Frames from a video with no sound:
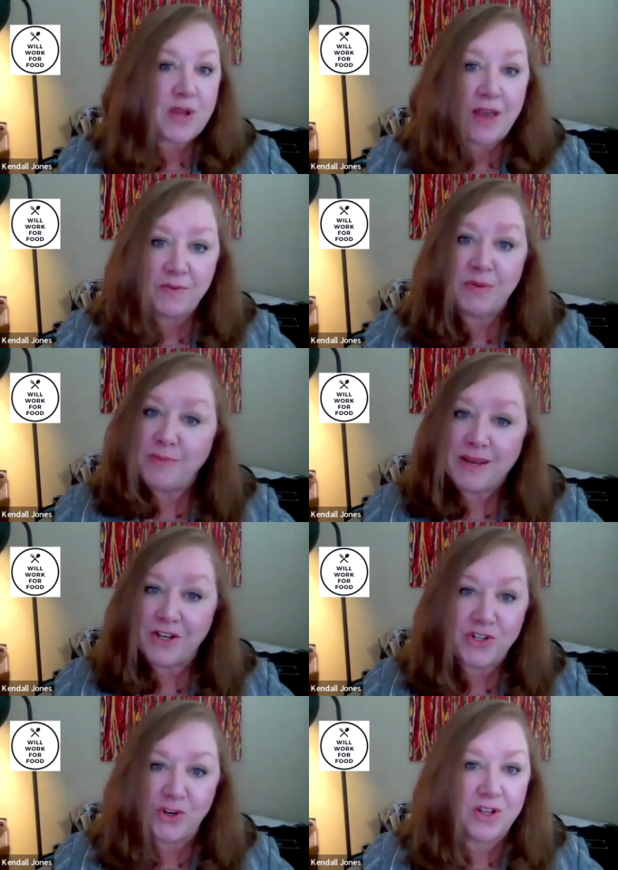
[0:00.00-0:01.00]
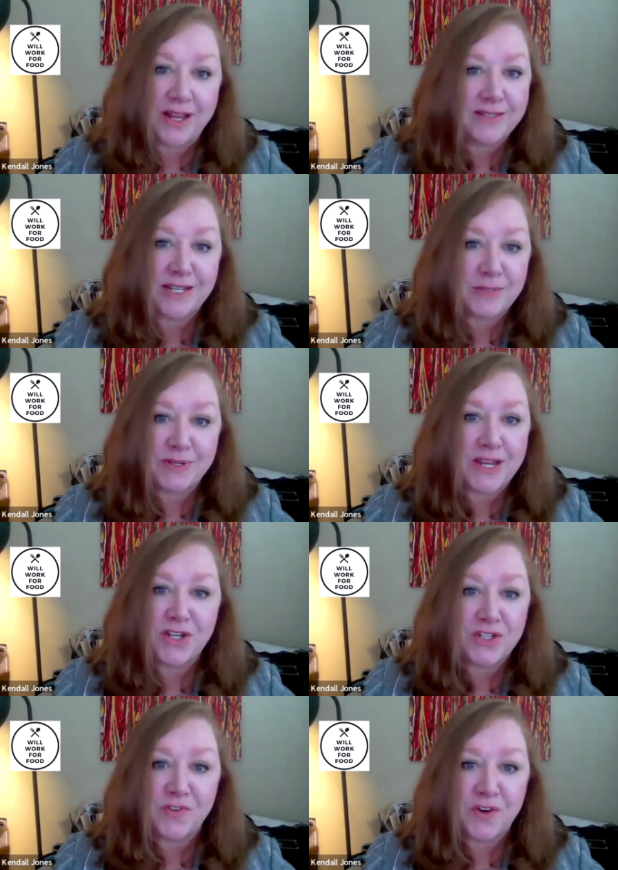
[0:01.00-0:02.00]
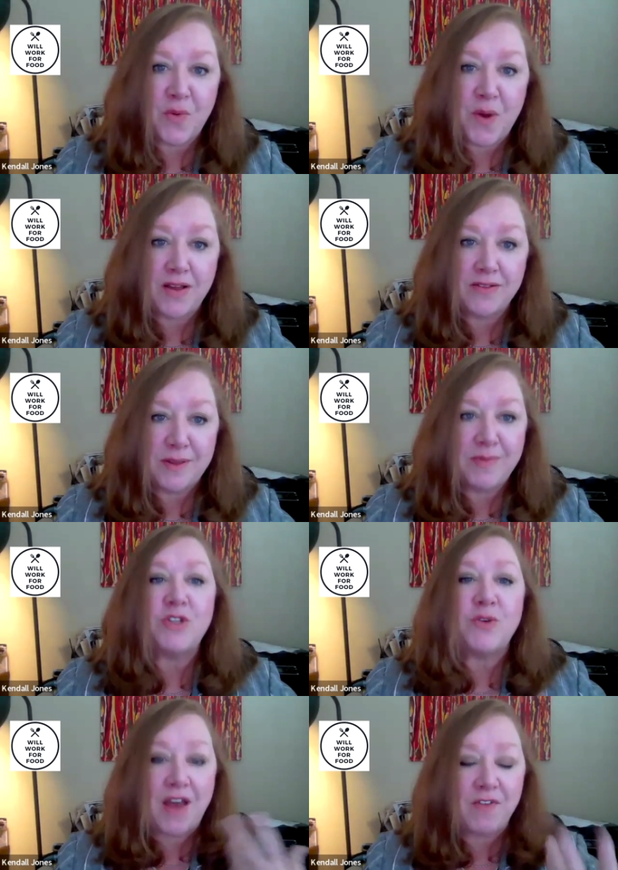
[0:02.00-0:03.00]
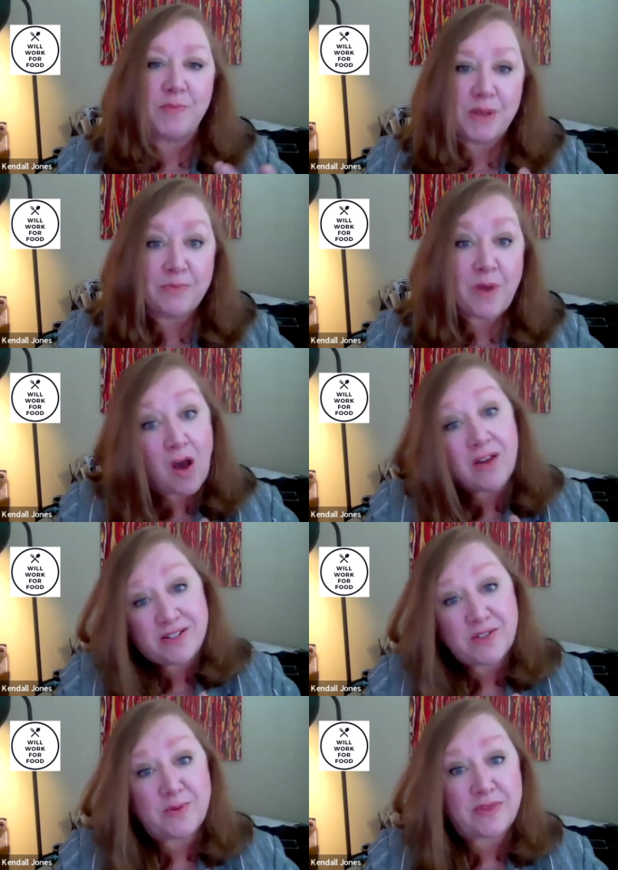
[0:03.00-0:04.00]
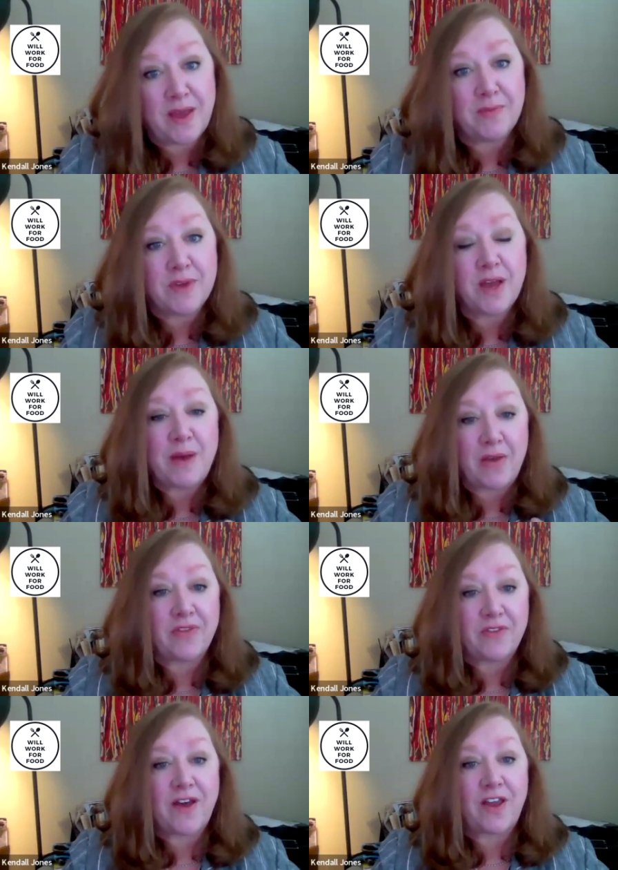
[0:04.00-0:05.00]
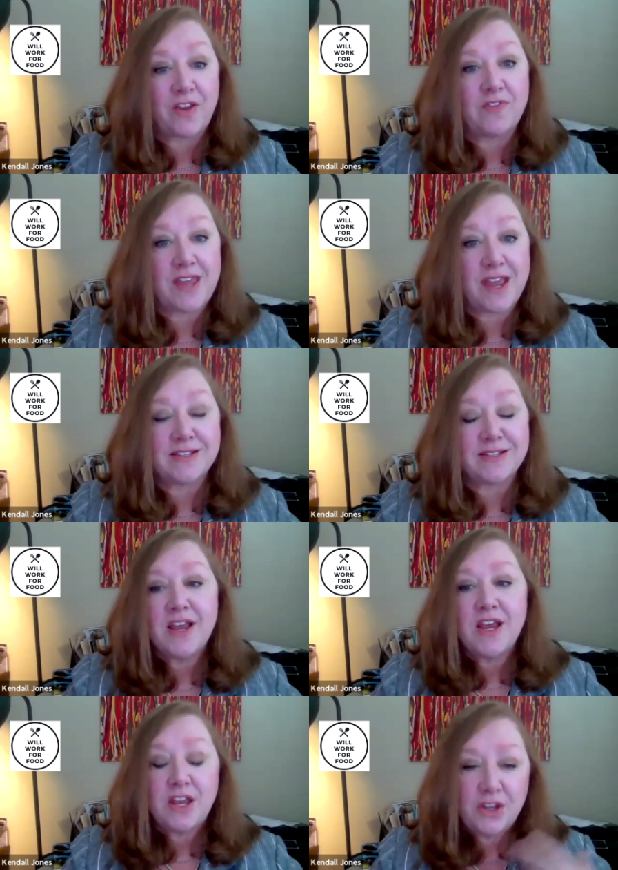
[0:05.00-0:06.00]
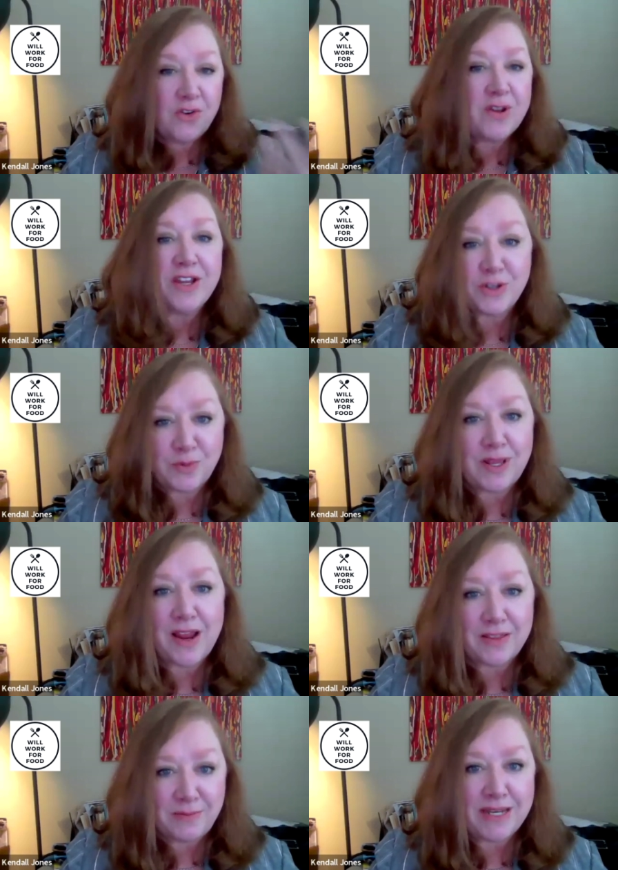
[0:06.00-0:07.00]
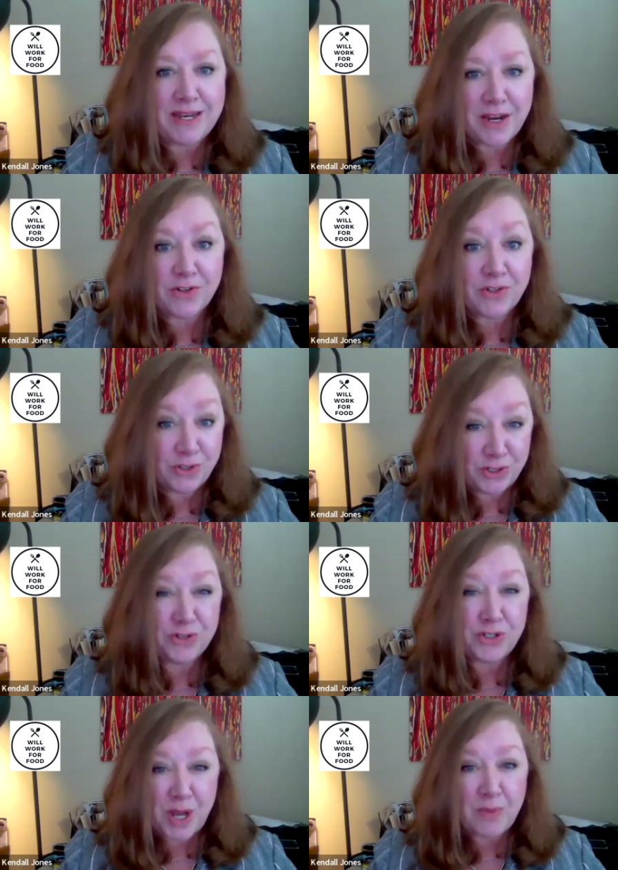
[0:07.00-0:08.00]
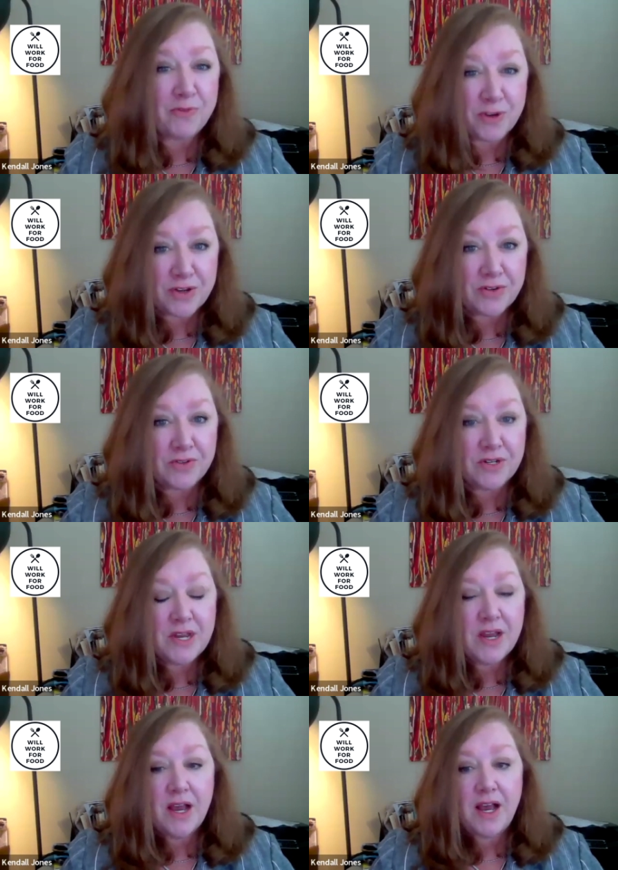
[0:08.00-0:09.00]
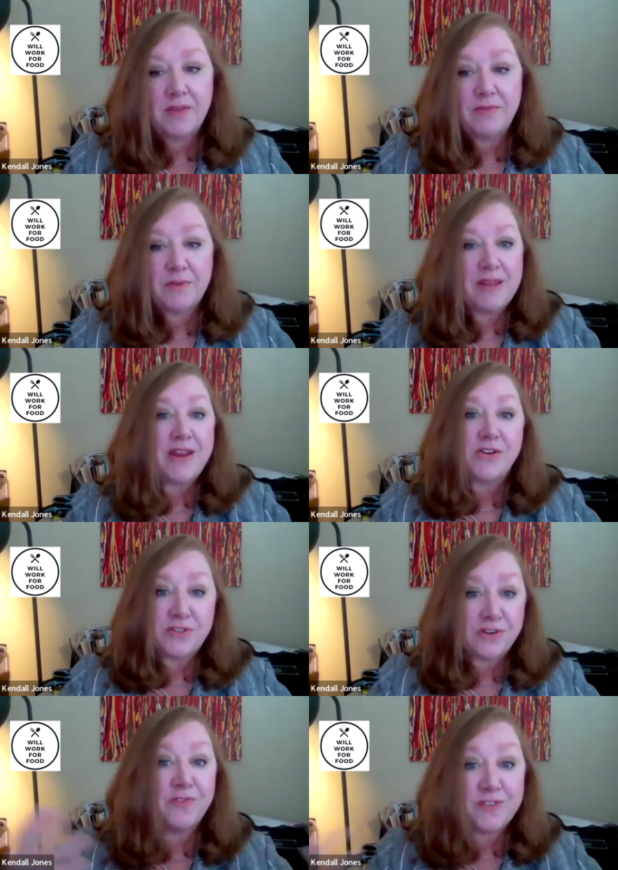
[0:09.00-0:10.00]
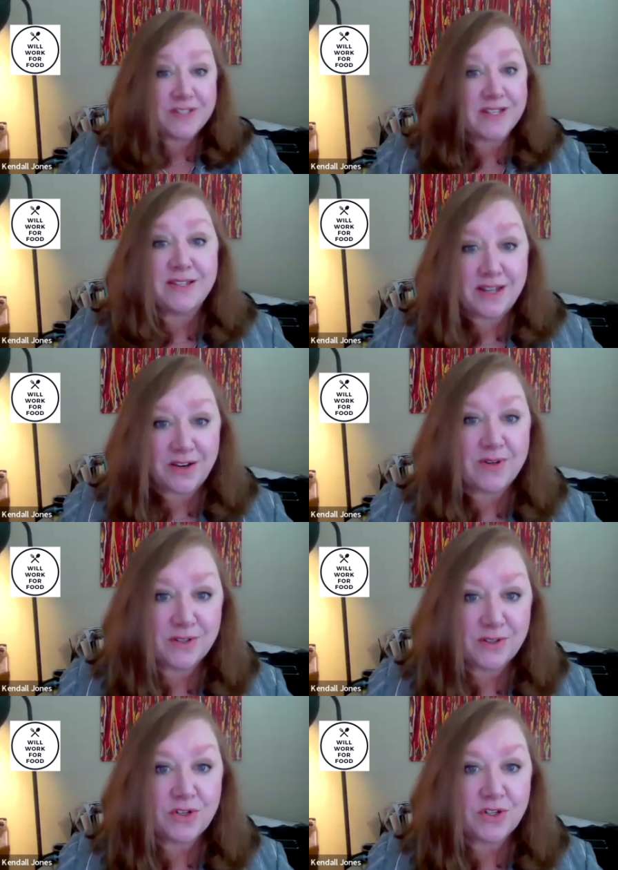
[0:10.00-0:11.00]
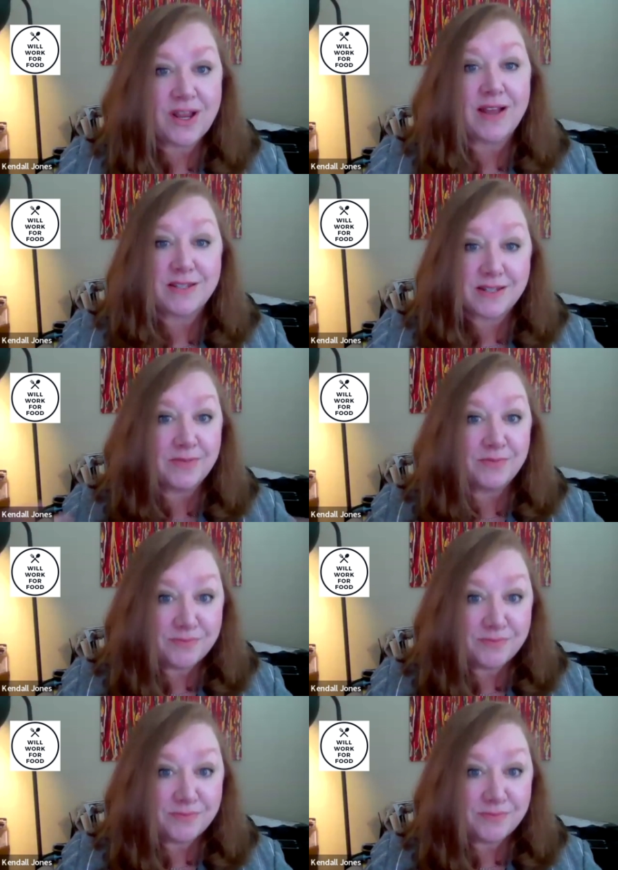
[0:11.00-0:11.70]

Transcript: you haven't been managing your client's expectations very well. That means you haven't been honest with them about the value of the case. You don't get to rely on the mediator to do your job for you. The mediator is there to facilitate a resolution, not to